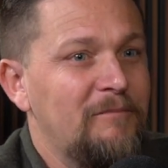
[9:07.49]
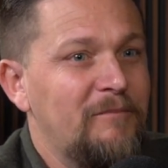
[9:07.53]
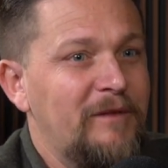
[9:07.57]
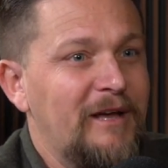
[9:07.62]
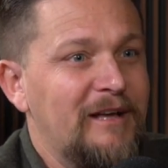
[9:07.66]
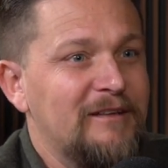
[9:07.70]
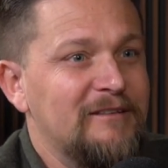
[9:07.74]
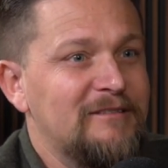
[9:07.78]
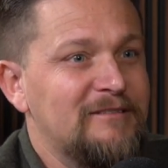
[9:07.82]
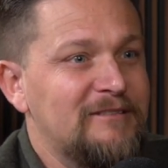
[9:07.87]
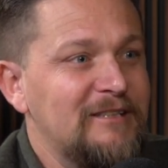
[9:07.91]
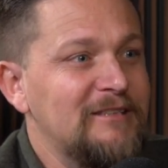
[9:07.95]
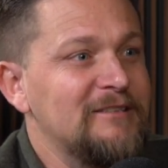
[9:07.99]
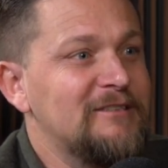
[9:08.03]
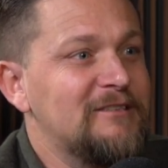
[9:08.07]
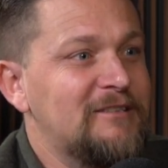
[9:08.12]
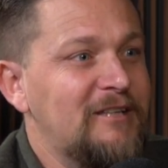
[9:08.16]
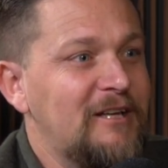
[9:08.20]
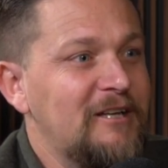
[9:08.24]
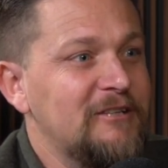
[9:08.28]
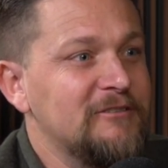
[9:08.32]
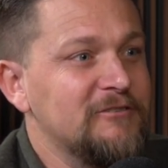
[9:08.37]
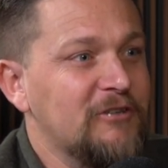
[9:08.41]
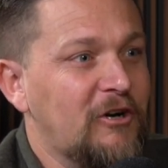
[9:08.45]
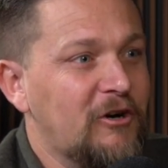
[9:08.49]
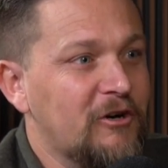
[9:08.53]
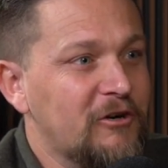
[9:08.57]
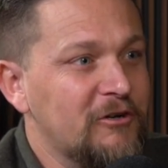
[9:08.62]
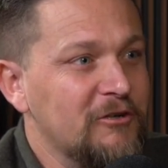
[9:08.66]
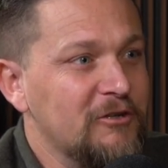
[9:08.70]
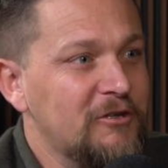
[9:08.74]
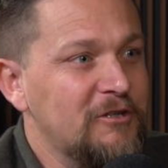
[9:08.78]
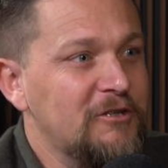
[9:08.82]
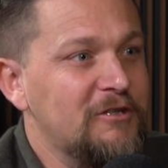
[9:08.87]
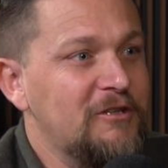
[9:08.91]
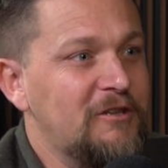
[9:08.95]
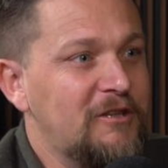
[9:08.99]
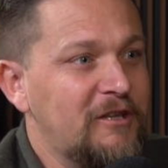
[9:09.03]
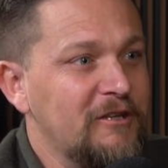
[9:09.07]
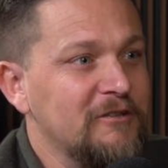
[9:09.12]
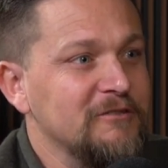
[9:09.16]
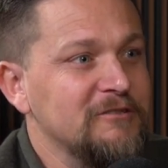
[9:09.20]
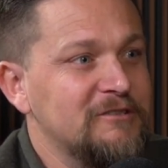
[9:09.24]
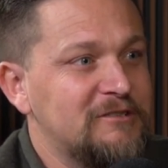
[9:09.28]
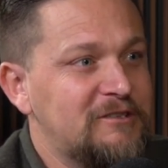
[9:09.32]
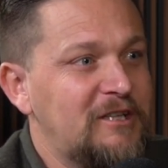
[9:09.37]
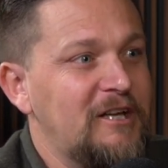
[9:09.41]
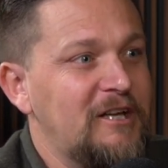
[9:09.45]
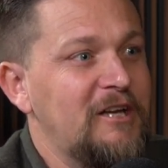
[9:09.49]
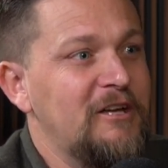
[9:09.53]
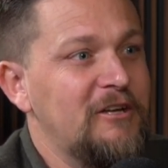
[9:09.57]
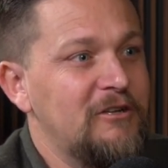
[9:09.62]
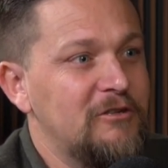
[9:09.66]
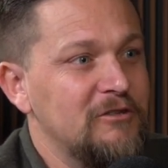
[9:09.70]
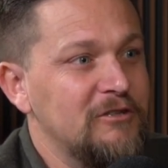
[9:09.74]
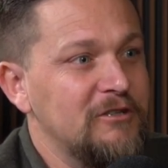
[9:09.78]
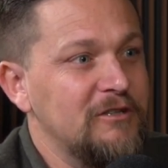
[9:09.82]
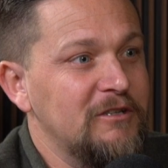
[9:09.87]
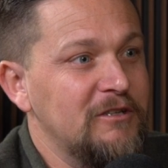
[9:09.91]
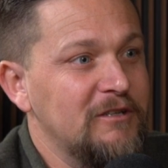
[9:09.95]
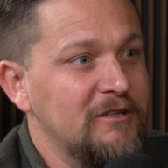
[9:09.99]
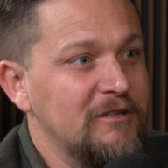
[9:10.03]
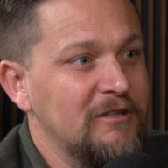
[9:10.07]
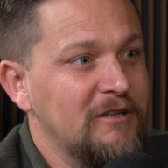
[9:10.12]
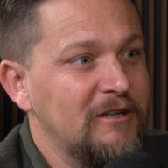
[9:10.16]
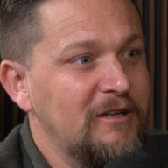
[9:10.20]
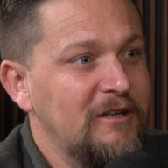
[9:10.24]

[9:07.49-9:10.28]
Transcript: that since things are good, they'll stay good.